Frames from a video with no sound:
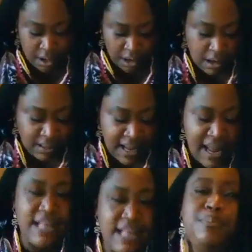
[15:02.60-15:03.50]
our
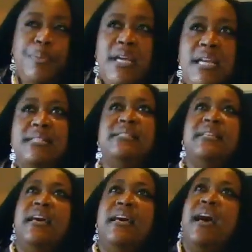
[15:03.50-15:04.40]
last piece,
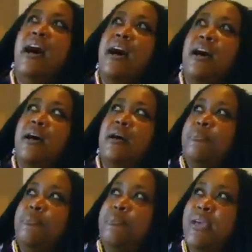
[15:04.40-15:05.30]

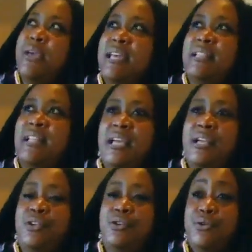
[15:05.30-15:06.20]
being
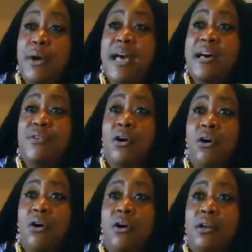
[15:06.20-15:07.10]
that you have
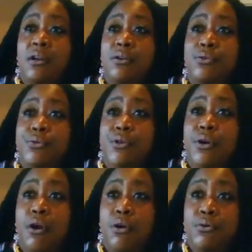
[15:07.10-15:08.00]
gone through
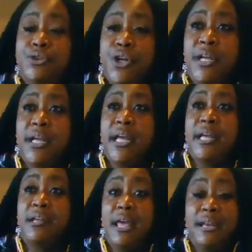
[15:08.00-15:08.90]
your own
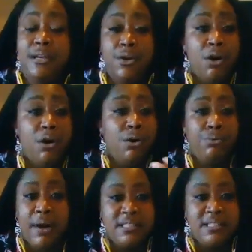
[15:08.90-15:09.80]
journey and your own
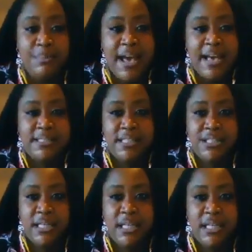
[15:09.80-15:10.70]
rites of passage,
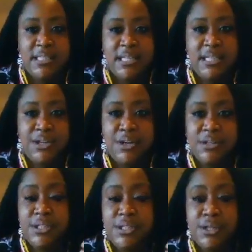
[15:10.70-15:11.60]
in a sense, and you're
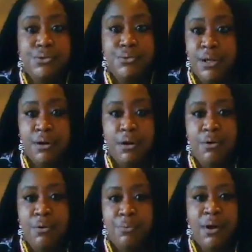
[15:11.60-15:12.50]
still doing your
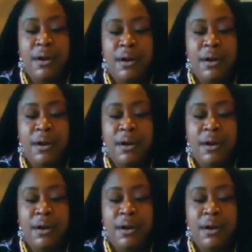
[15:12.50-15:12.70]
own work.